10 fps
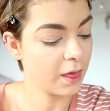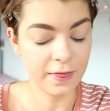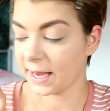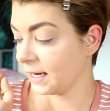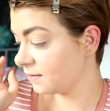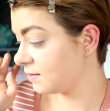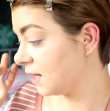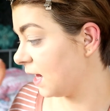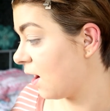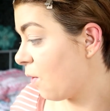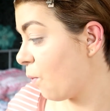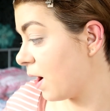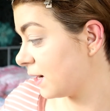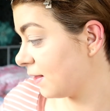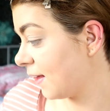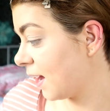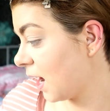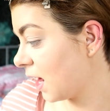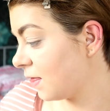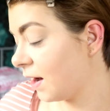That is the one thing
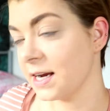that